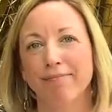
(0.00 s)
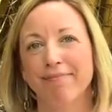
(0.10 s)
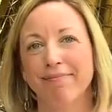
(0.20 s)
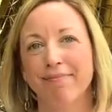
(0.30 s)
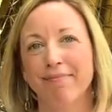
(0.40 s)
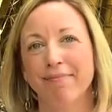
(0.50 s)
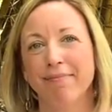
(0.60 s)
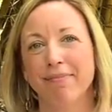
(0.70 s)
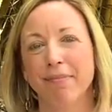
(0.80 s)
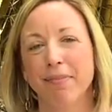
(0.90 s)

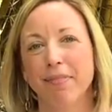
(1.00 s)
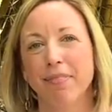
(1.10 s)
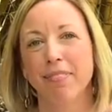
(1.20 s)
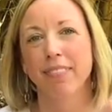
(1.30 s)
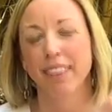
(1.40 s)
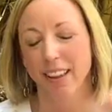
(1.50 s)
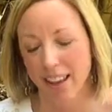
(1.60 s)
Nobody speaks.